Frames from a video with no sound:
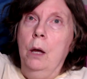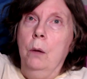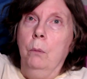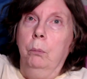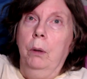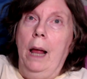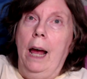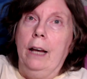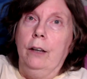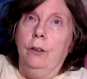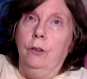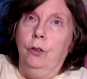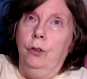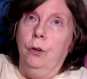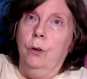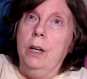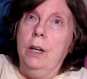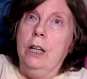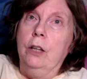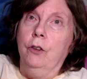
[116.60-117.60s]
black
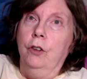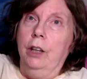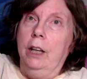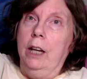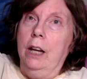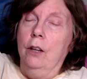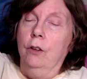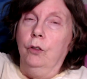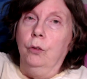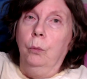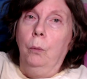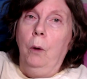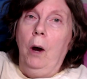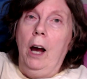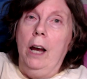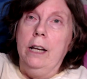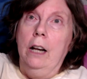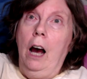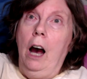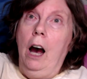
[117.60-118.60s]
streaks against
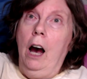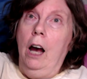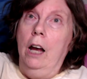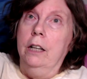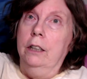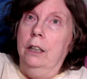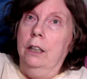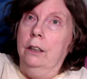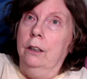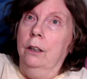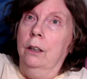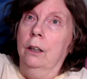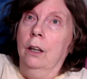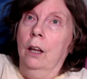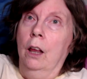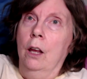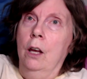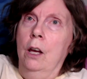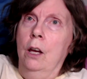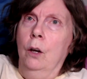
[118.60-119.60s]
white Einan.
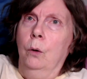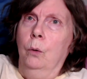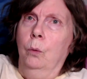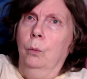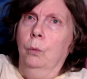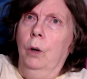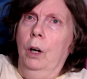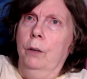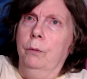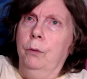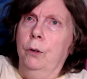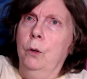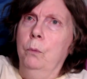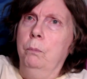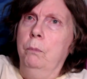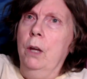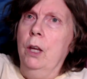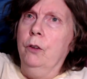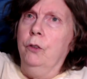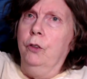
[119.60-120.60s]
What if you
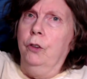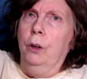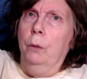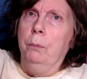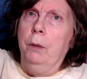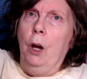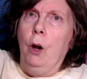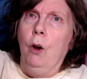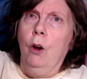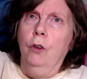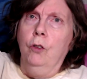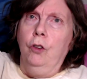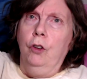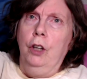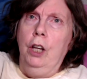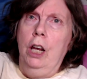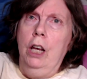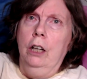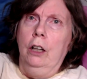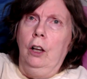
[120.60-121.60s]
missed the barrens
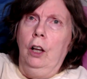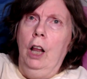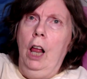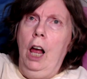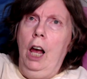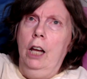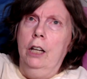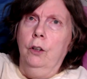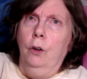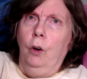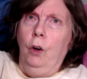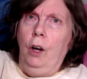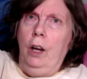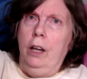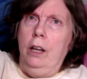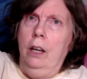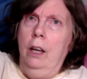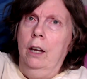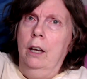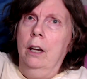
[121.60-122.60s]
and hit Clydoy?